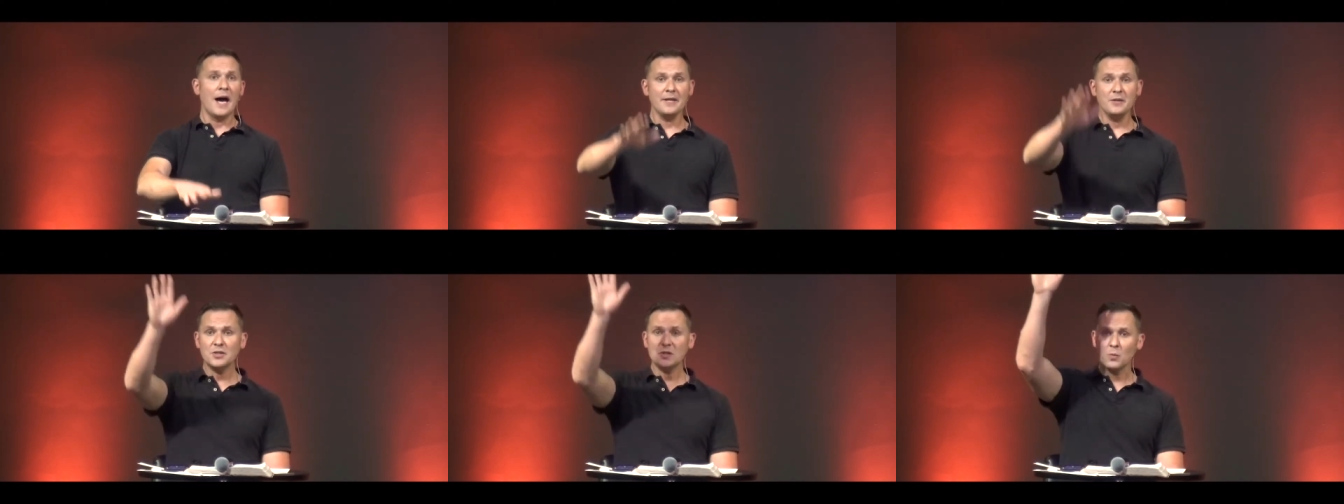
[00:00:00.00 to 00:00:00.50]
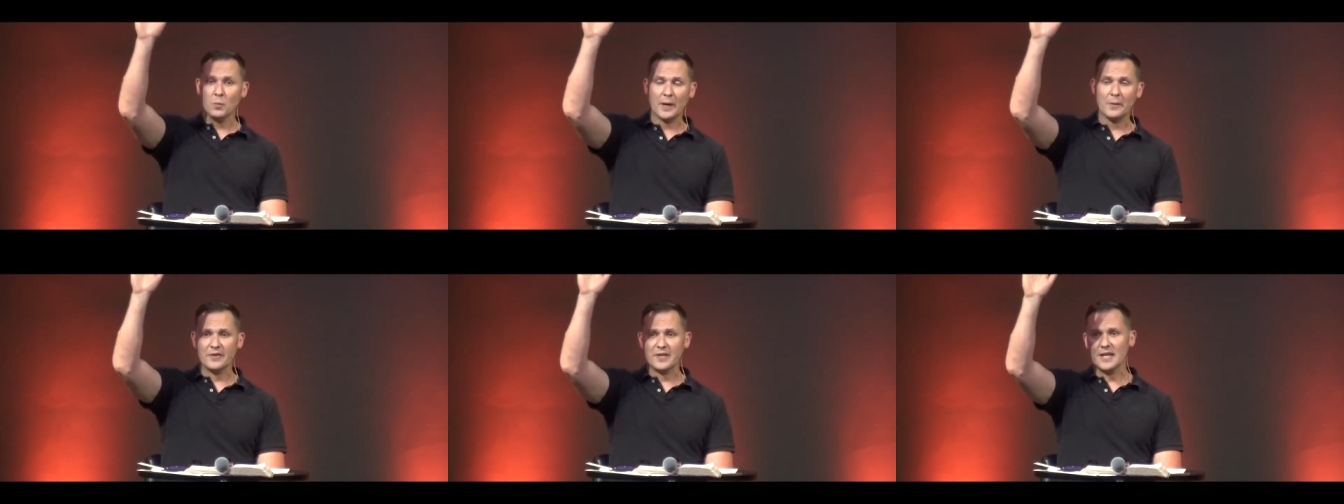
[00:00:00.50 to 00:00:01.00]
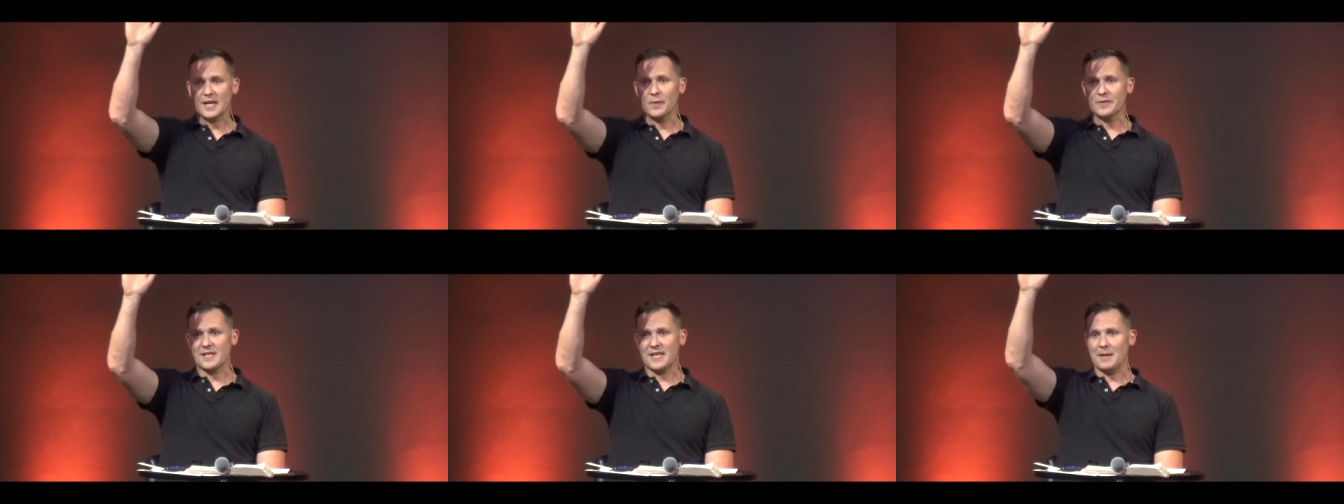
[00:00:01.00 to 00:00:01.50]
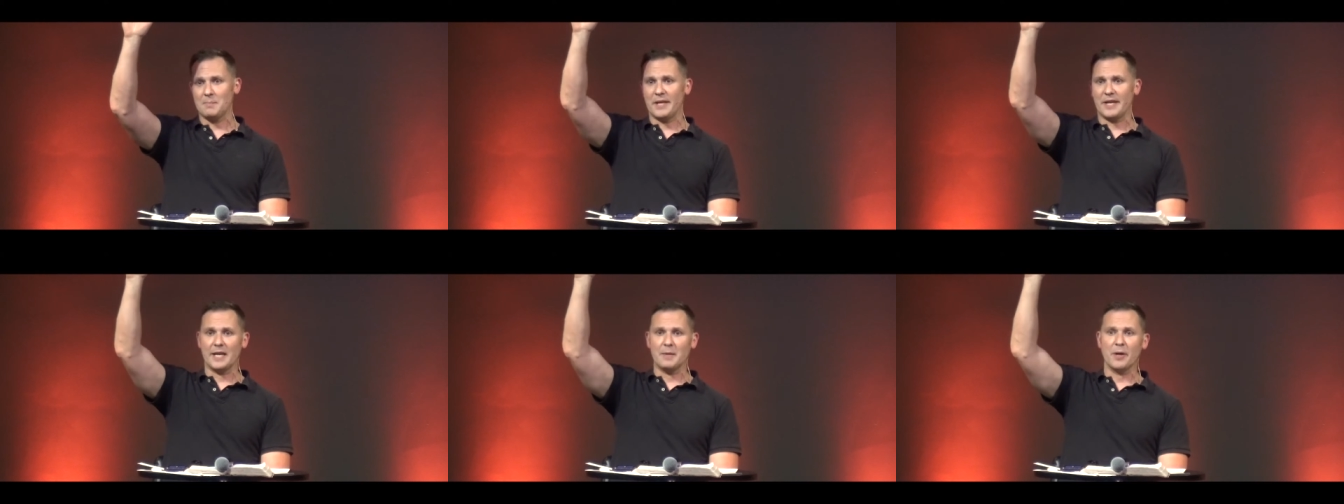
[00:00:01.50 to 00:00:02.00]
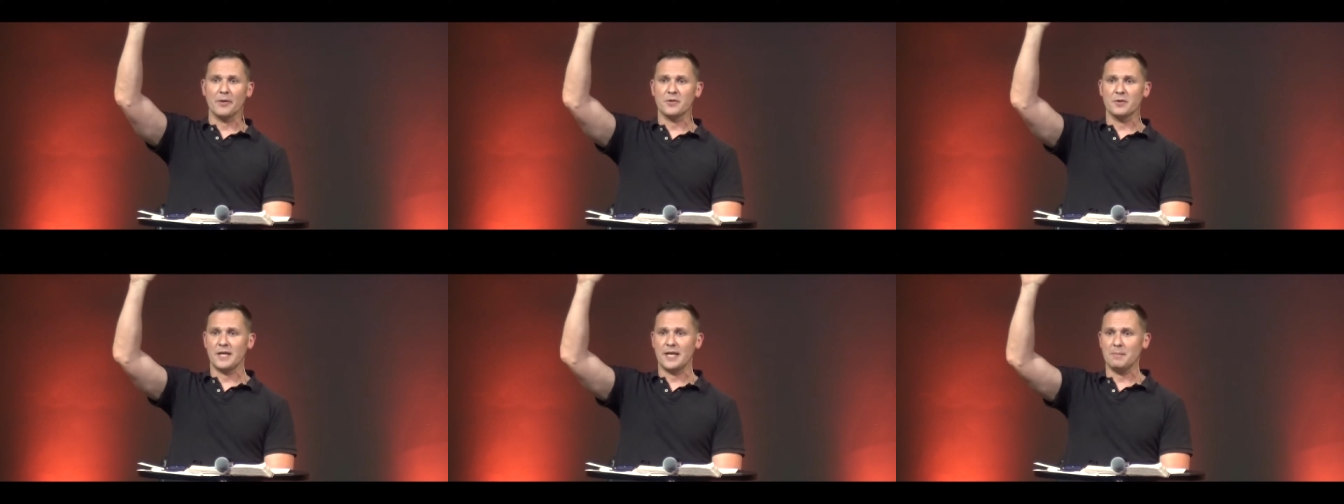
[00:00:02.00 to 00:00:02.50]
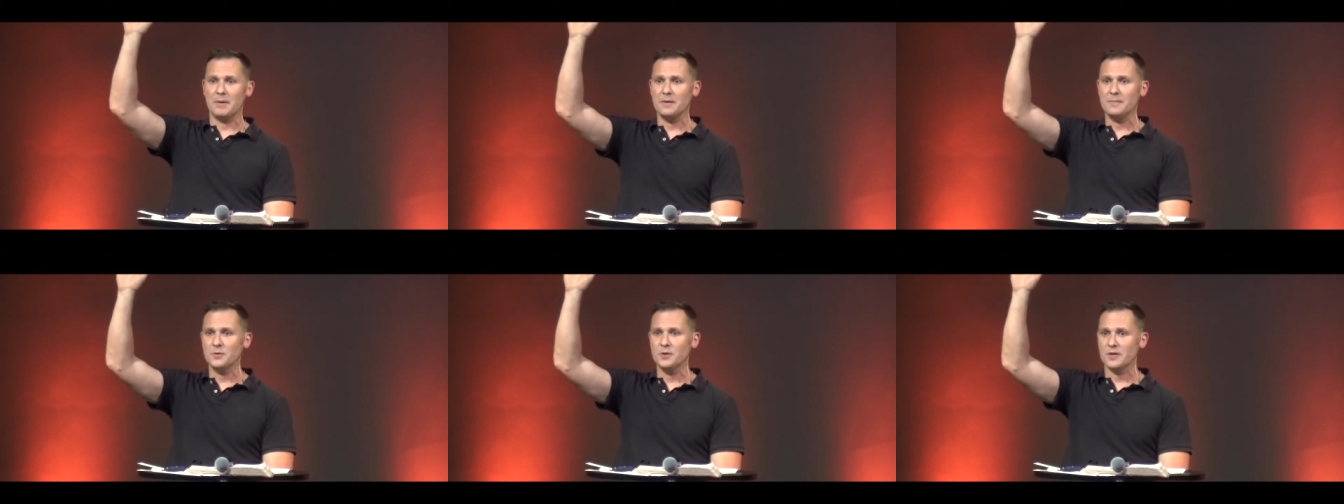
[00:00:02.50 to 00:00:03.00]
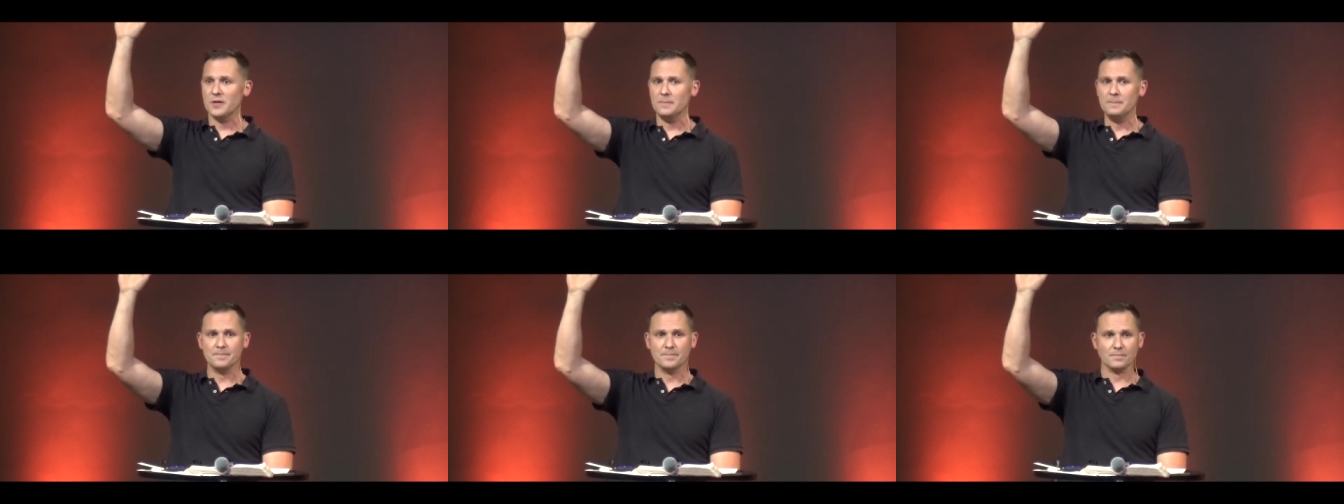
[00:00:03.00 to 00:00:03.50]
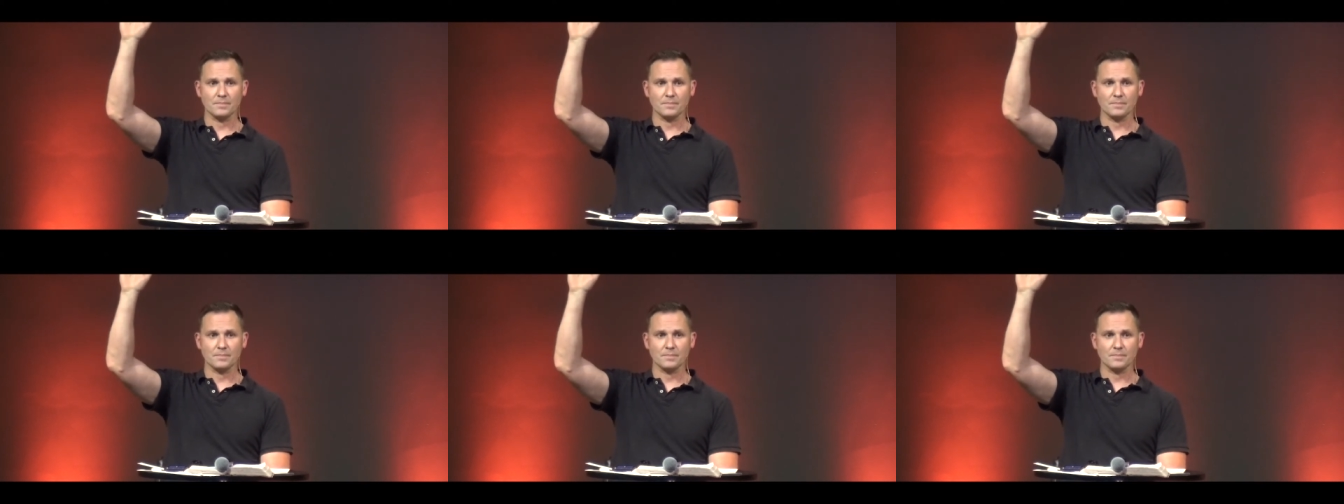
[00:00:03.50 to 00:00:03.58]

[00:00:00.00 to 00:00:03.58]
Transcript: I used to, when I was a kid, I went to camp meeting. Anybody else go to camp meeting when you were a kid?